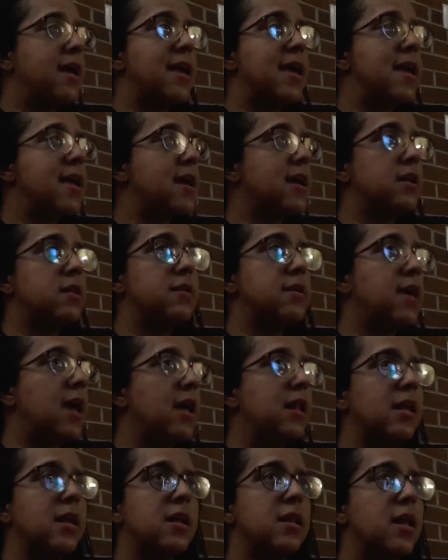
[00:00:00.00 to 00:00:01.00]
can't
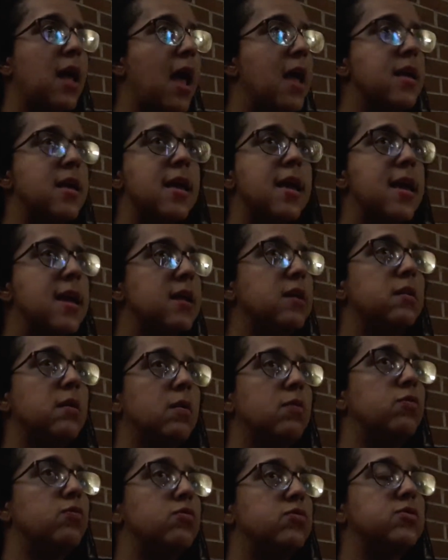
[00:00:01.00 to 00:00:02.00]
get it. I can't
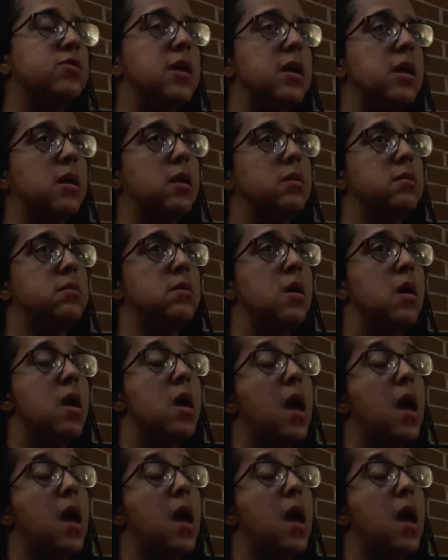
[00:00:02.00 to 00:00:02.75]
understand.